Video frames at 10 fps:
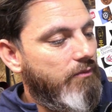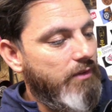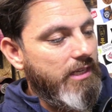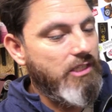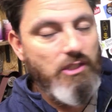
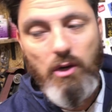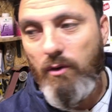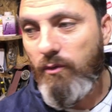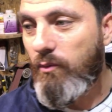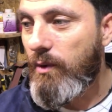Finished
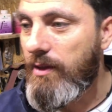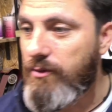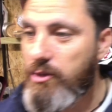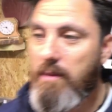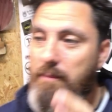off with
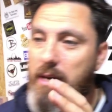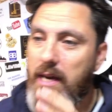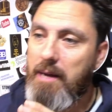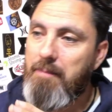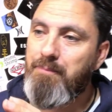some
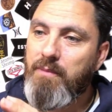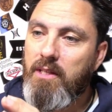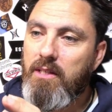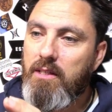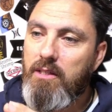
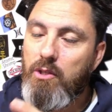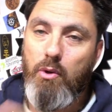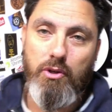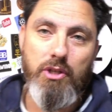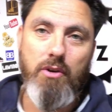
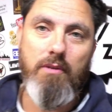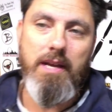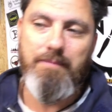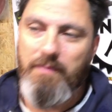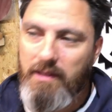Yorkshire
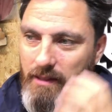grit.